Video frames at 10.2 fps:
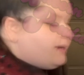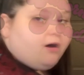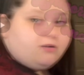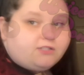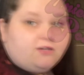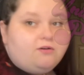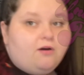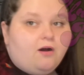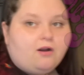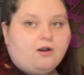Also
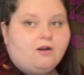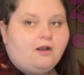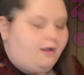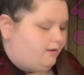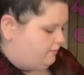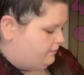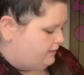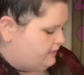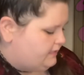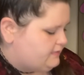are
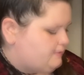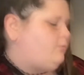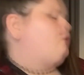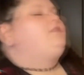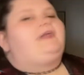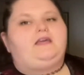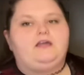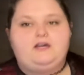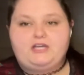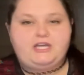needing some more like
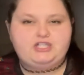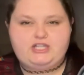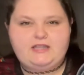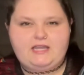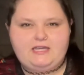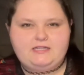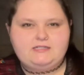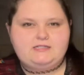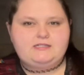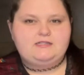kitchen
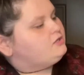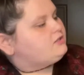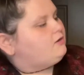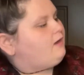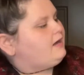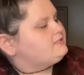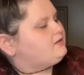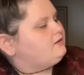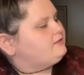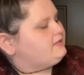things. So I
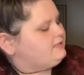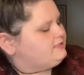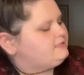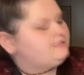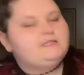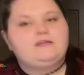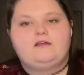saw these.